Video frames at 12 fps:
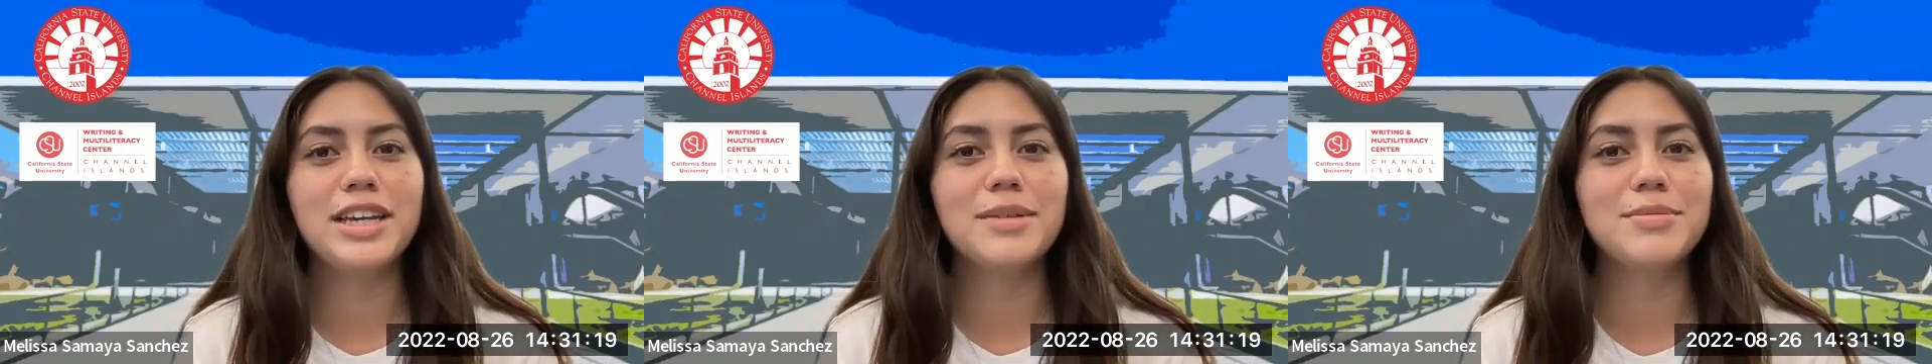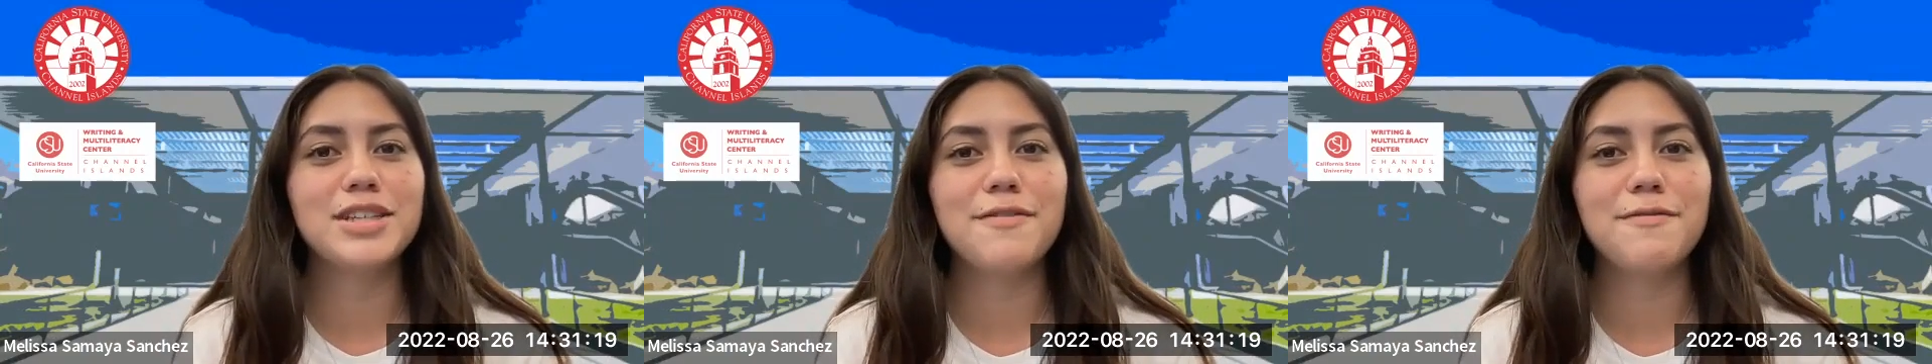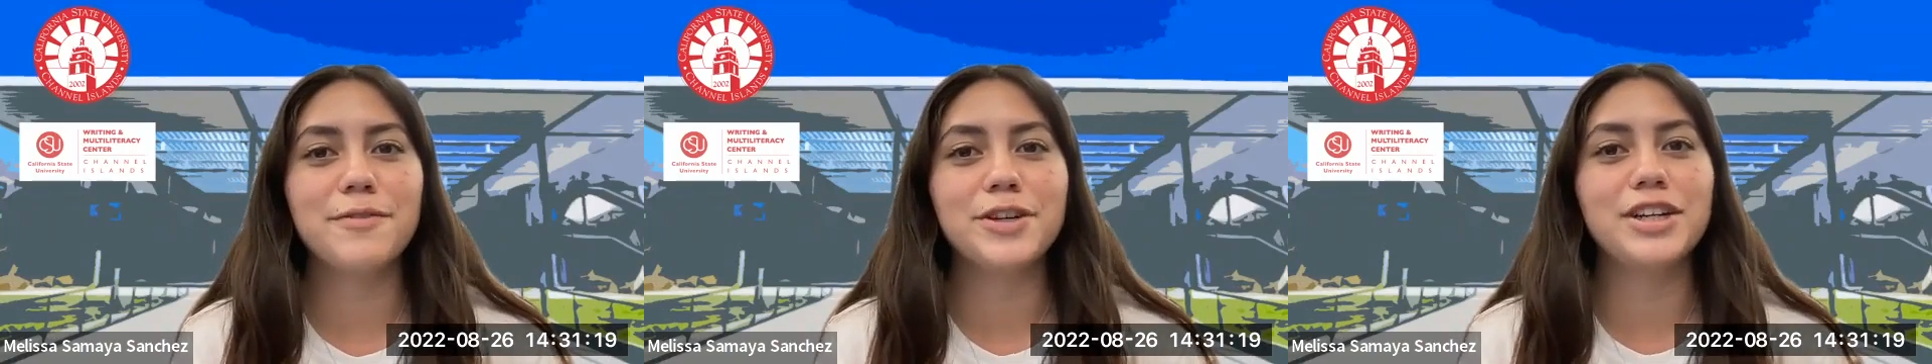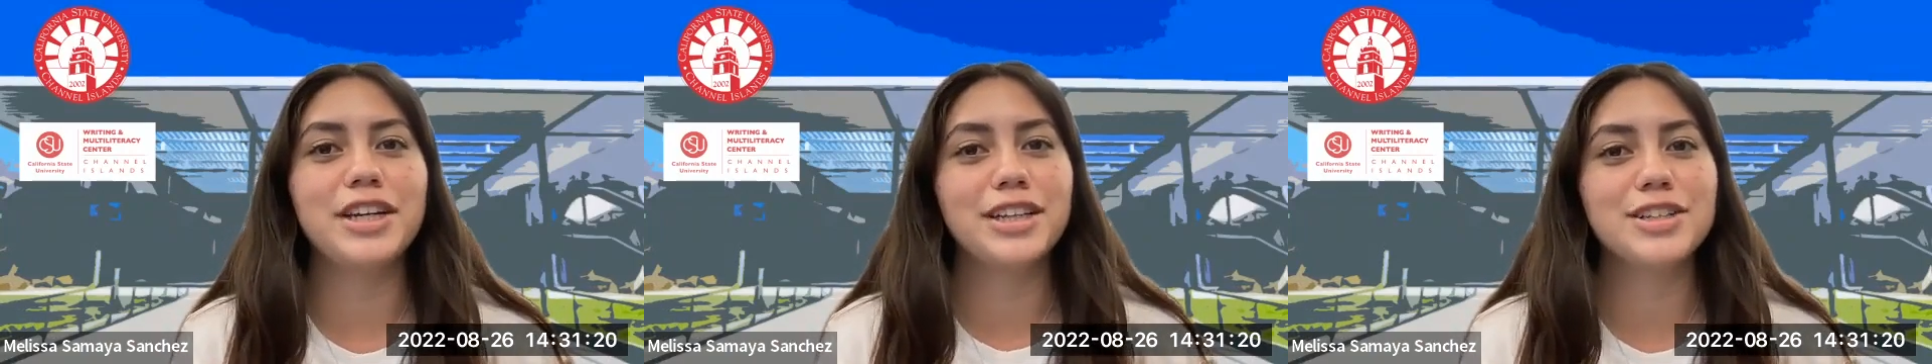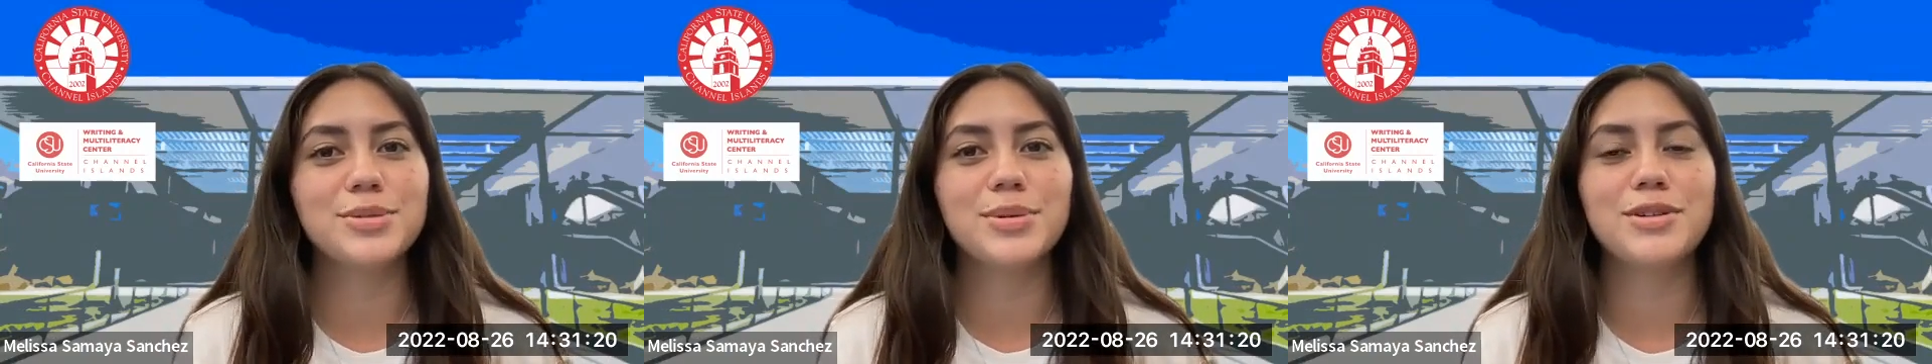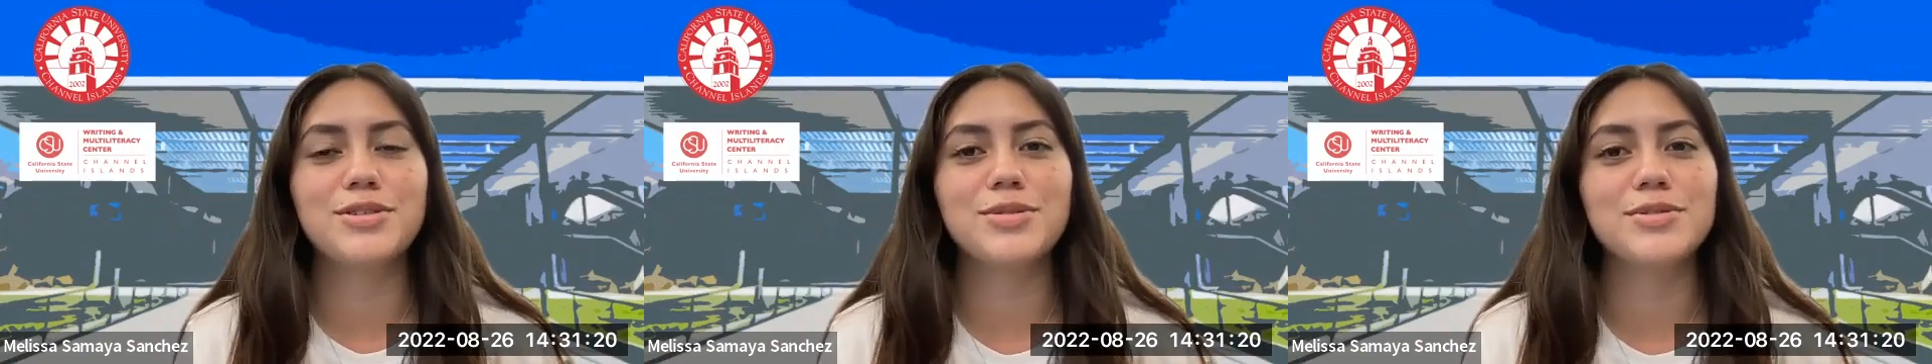EMT for your English
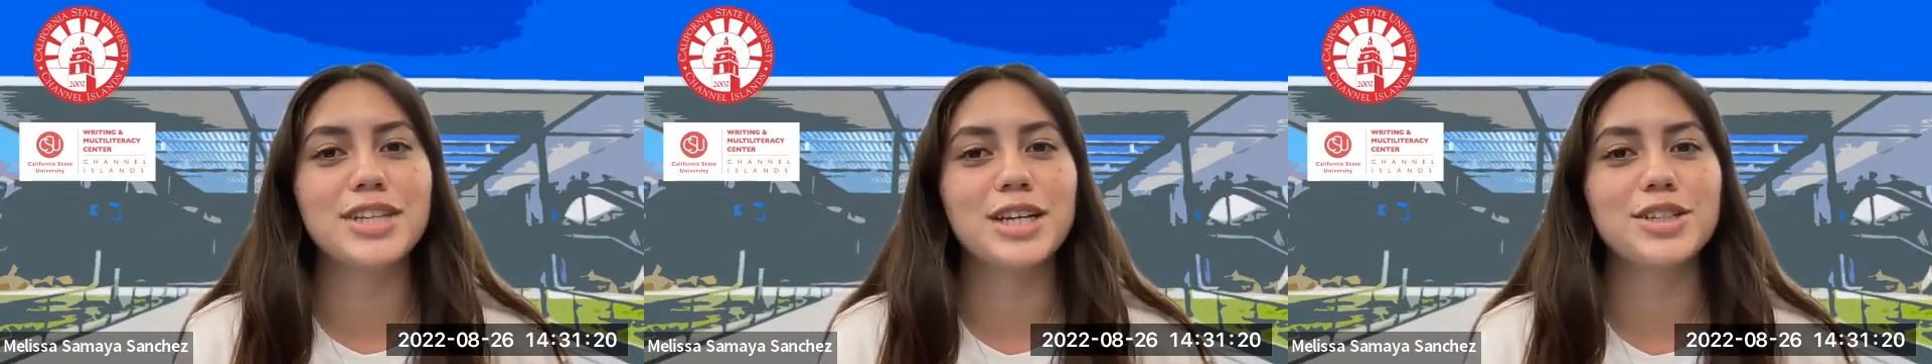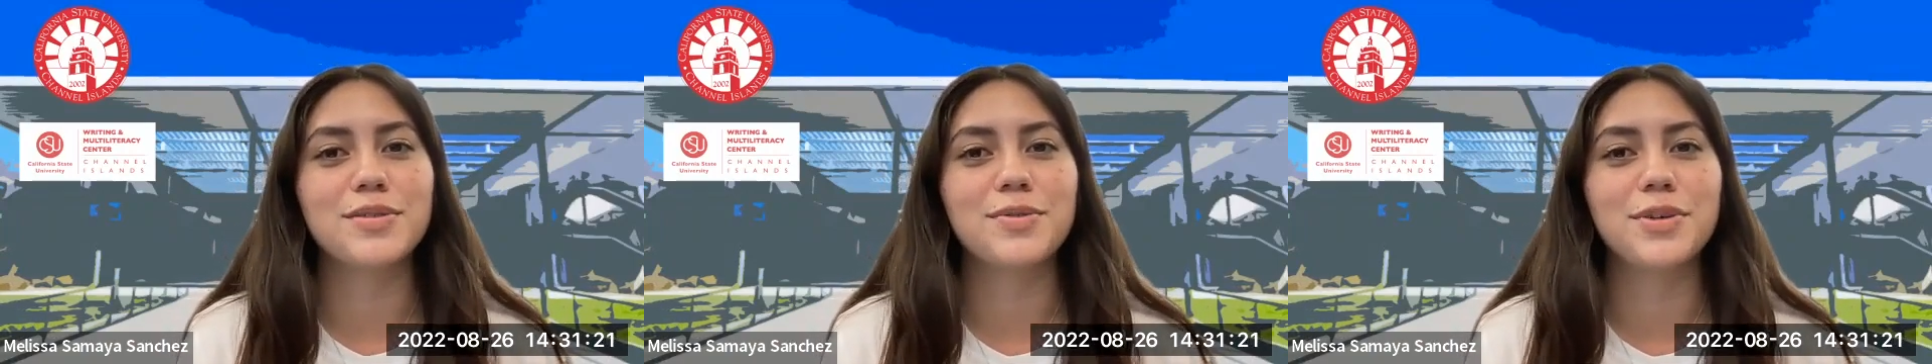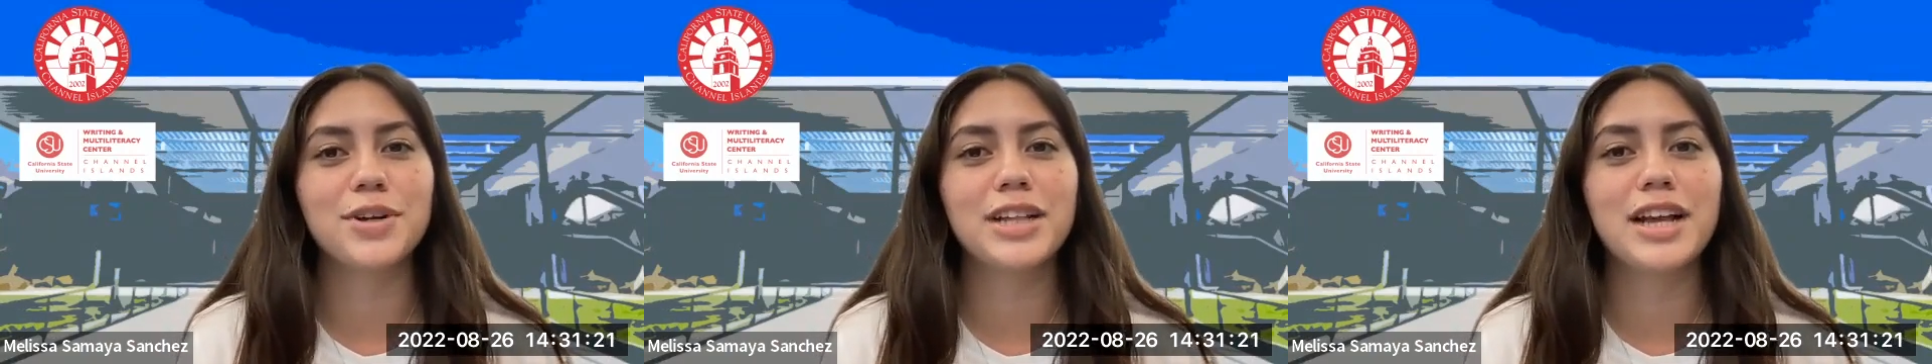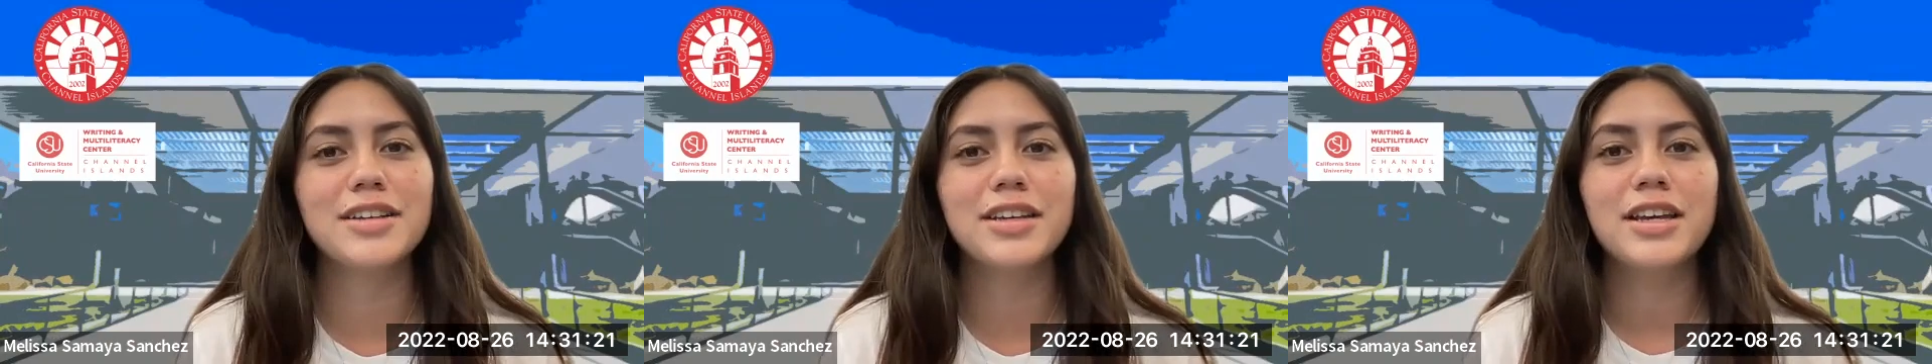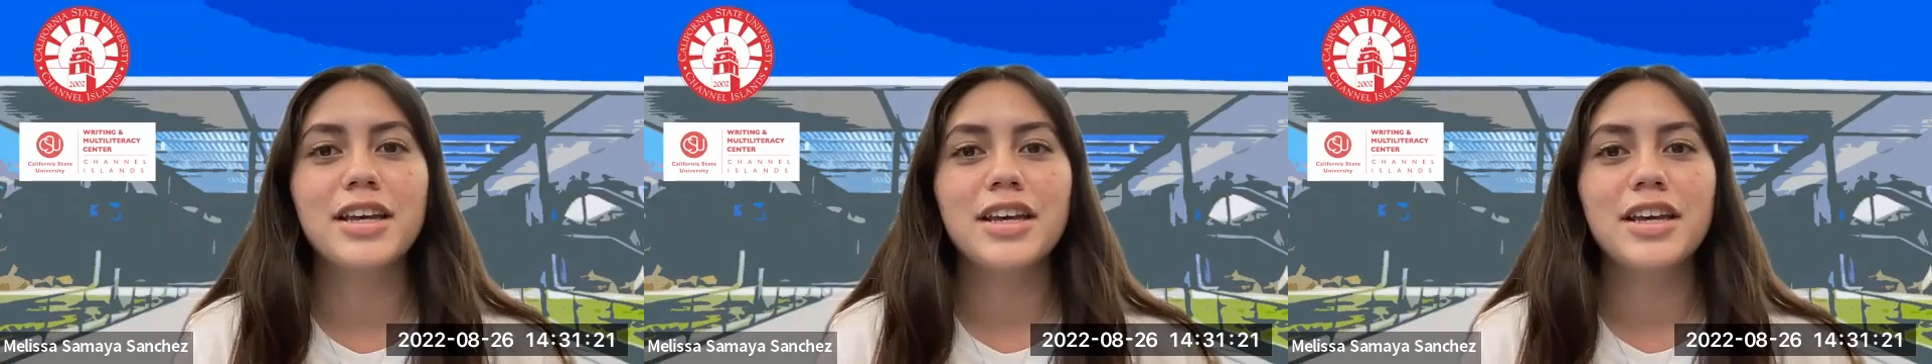102 section 4 class.